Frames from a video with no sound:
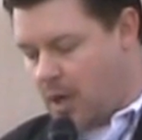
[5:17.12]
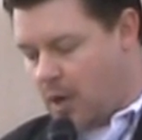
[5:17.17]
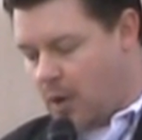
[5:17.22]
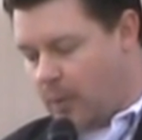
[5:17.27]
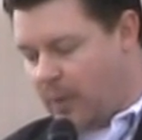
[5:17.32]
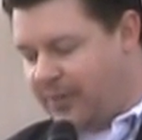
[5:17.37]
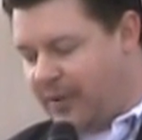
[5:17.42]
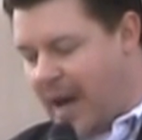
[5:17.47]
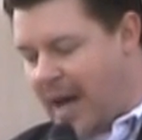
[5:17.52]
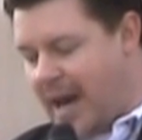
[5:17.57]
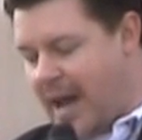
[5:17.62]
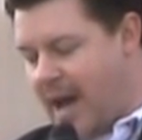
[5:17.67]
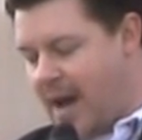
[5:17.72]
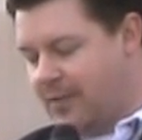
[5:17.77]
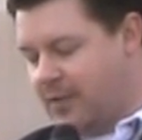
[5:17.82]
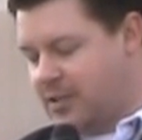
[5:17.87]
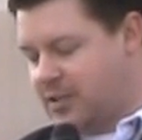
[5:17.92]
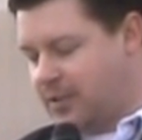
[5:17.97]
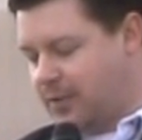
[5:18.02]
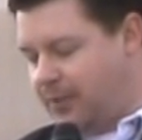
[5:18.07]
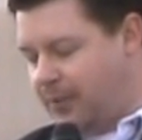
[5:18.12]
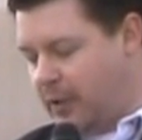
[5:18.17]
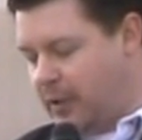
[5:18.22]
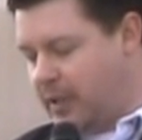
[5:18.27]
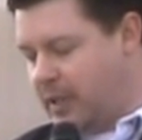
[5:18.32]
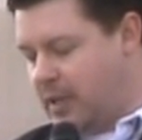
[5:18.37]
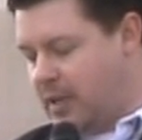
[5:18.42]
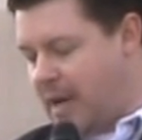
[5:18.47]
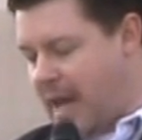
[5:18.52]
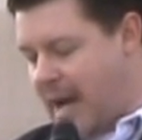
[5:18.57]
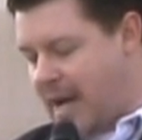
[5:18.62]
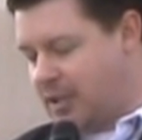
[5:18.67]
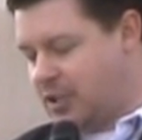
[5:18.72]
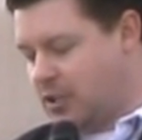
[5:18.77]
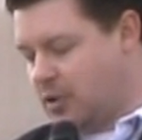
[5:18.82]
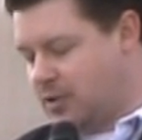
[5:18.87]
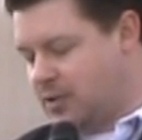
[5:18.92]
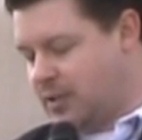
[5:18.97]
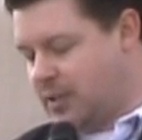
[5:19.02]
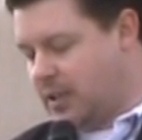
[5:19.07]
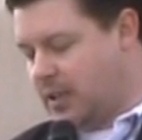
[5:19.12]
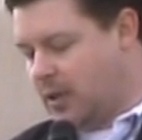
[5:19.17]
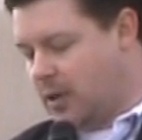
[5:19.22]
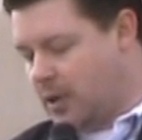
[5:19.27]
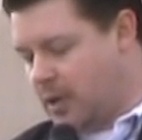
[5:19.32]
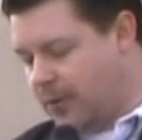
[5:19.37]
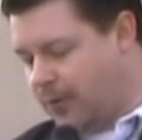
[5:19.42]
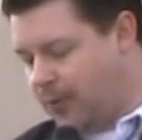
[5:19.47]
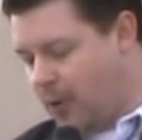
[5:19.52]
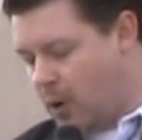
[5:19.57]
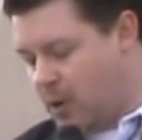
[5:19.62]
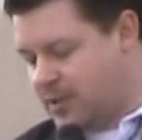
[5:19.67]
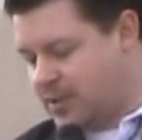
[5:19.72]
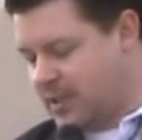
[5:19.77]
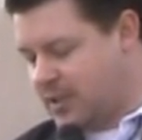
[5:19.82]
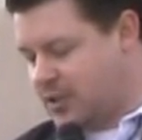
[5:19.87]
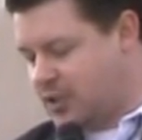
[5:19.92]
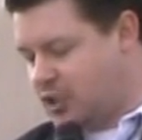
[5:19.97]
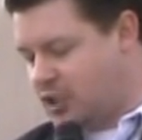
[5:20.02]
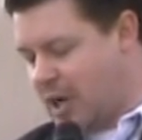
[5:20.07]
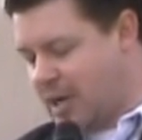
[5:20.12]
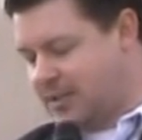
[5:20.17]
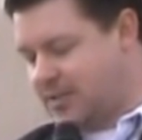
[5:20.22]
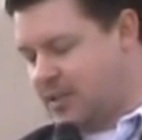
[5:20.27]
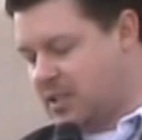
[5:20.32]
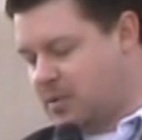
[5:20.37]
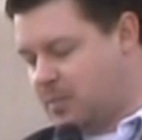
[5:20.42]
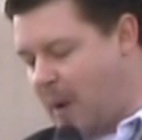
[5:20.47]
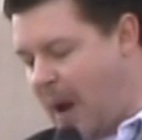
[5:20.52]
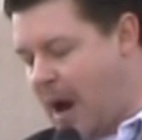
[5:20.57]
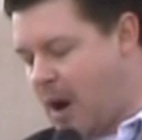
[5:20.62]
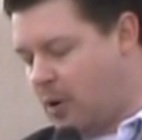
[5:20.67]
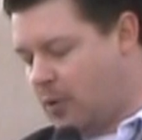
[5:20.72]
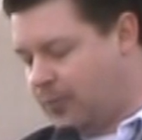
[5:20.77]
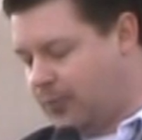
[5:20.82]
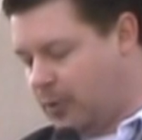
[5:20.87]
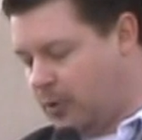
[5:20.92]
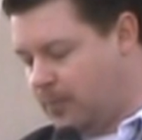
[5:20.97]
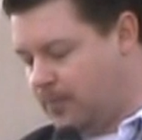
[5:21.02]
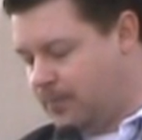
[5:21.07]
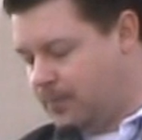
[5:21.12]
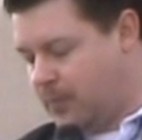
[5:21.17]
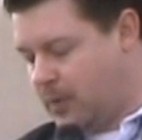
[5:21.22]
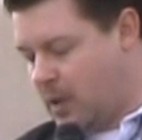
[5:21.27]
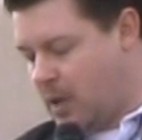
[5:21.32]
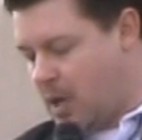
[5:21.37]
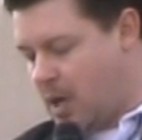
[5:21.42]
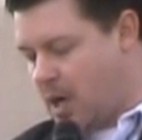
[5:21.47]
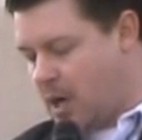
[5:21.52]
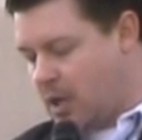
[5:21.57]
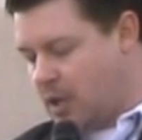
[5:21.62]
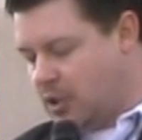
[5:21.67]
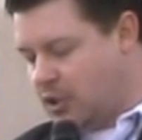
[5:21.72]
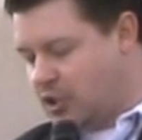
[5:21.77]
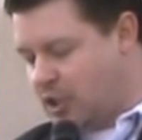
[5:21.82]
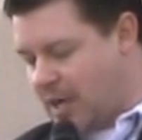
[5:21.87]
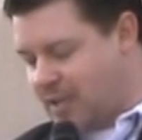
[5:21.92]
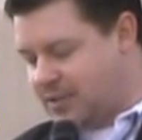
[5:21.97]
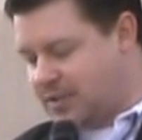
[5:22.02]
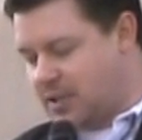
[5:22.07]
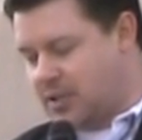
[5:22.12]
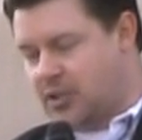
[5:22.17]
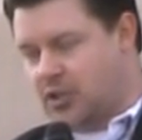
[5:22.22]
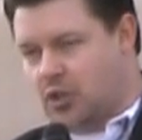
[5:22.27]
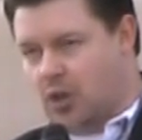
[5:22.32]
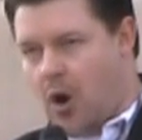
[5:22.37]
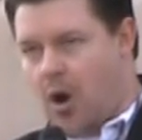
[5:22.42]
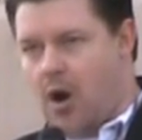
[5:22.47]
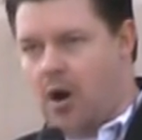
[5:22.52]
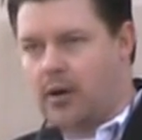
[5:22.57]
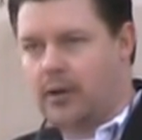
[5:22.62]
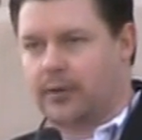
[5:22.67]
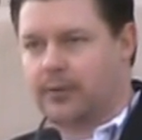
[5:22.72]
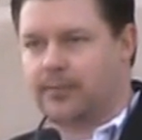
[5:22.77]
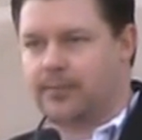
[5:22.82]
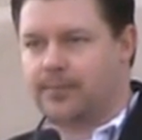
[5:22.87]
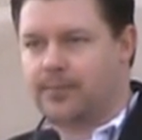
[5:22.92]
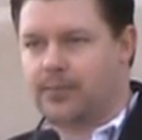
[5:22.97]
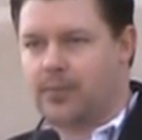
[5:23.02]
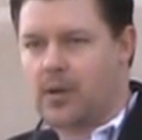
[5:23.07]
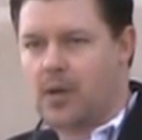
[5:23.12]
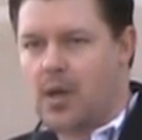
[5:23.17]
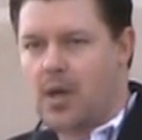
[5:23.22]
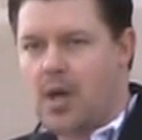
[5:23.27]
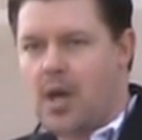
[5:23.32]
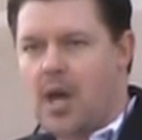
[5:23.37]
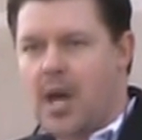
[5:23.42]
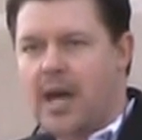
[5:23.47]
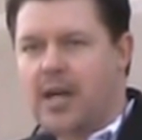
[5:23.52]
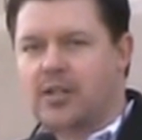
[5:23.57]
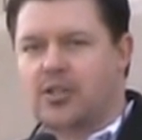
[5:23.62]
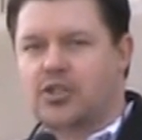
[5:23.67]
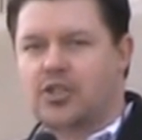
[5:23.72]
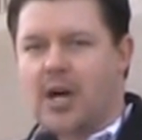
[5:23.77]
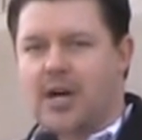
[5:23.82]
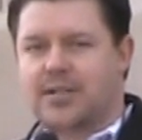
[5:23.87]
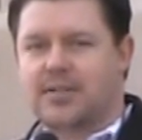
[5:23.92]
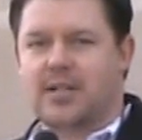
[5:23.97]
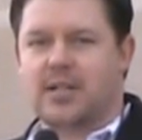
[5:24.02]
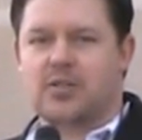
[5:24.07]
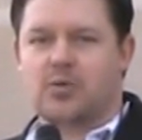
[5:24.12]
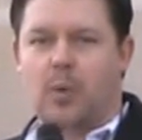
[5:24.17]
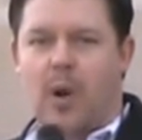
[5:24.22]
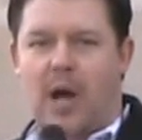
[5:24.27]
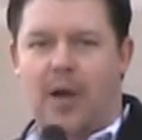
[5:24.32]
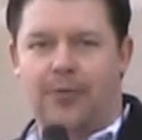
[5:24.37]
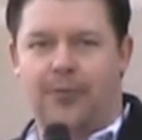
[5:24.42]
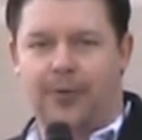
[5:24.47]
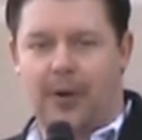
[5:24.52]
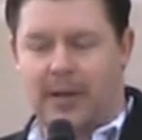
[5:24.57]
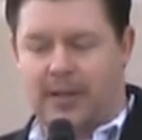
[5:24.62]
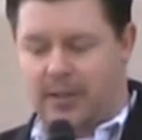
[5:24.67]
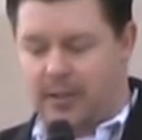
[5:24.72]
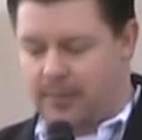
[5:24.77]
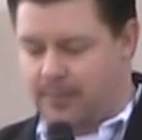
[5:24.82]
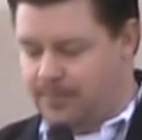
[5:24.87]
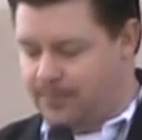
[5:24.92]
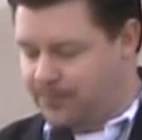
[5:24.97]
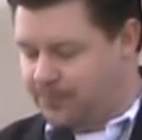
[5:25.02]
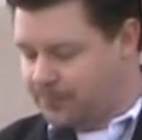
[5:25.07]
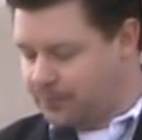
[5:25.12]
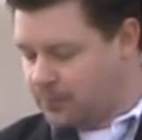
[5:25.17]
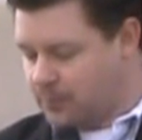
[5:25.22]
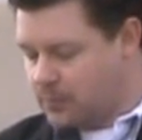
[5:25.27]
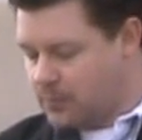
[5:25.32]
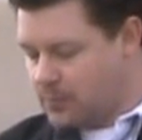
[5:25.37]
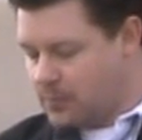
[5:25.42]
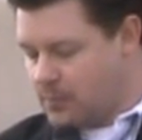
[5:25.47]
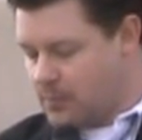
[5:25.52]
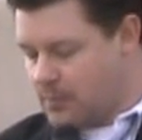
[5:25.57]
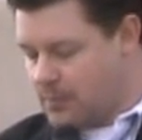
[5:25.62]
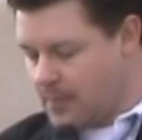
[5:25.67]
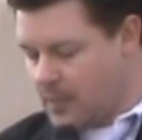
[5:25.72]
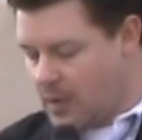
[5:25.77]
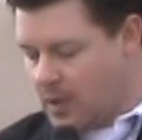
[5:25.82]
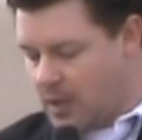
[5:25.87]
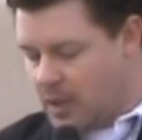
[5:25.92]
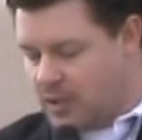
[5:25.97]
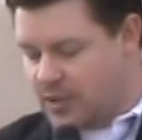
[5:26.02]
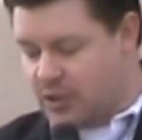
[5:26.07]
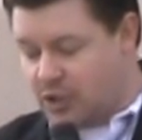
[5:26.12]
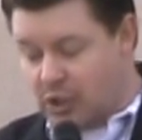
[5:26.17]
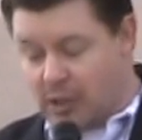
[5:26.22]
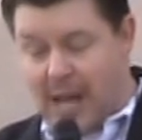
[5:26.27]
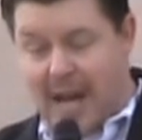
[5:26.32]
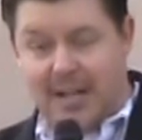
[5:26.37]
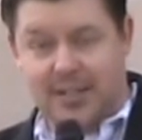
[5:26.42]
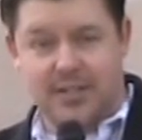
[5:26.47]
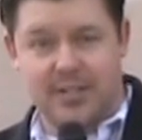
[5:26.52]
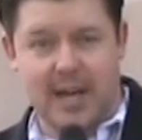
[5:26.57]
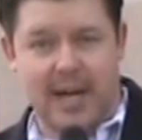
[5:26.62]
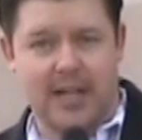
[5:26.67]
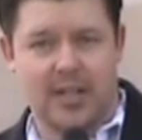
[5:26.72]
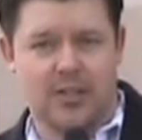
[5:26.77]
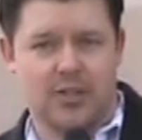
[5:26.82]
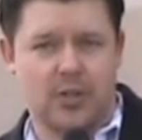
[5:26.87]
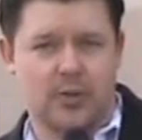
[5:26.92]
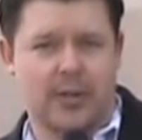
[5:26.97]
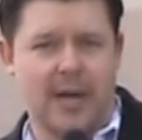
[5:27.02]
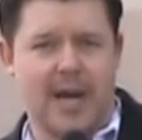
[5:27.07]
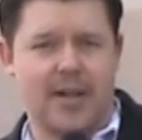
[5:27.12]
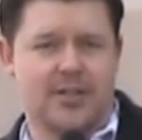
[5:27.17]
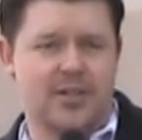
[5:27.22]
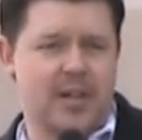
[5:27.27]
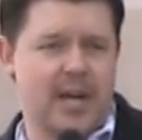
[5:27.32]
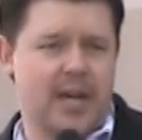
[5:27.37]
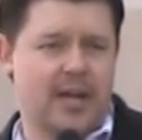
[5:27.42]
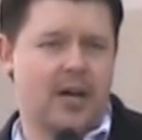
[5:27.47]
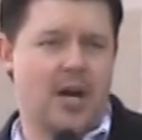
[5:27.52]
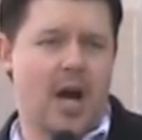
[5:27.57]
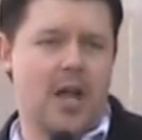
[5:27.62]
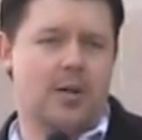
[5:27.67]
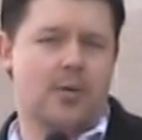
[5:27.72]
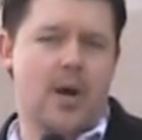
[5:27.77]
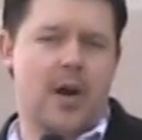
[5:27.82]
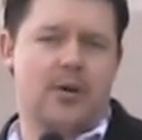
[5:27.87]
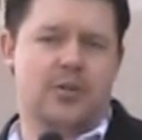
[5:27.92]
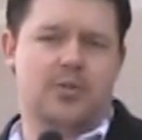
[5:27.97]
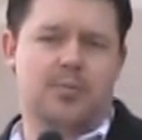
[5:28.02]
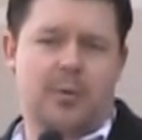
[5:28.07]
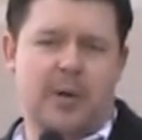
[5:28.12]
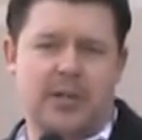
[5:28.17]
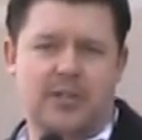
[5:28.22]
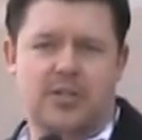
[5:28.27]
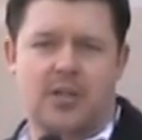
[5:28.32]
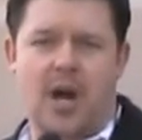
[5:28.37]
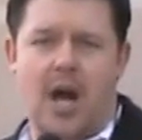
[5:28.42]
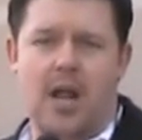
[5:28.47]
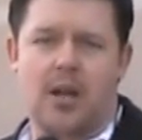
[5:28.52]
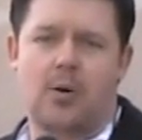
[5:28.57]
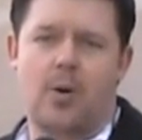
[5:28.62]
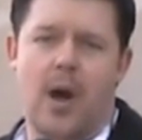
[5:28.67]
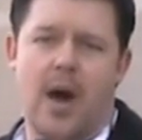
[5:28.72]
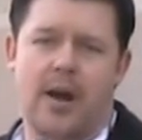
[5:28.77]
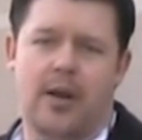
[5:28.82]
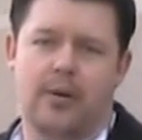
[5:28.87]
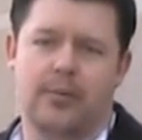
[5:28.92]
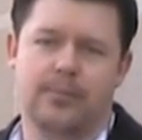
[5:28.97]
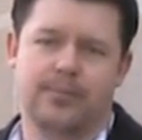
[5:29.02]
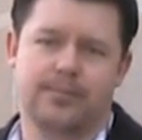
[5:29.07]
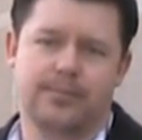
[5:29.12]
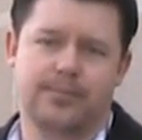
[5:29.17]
We've got to have a civilian national security force that's just as powerful, just as strong, and just as well funded. It's July 2nd, 2008, Colorado Springs, Colorado.